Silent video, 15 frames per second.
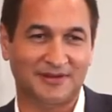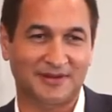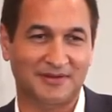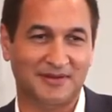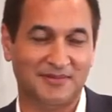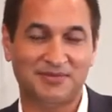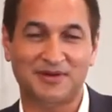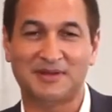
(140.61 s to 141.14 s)

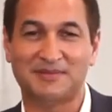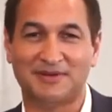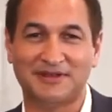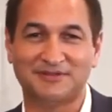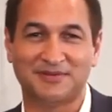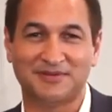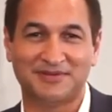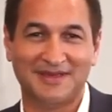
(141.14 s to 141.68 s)
So I'm pretty
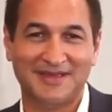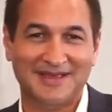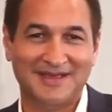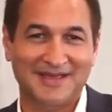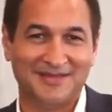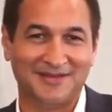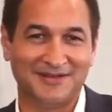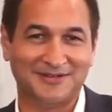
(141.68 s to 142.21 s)
pleased with
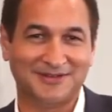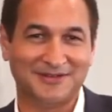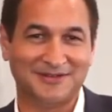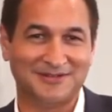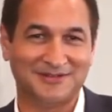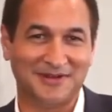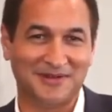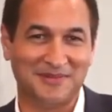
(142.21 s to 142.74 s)
the
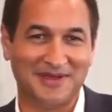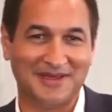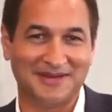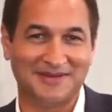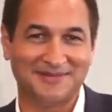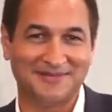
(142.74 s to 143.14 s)
decisions I made.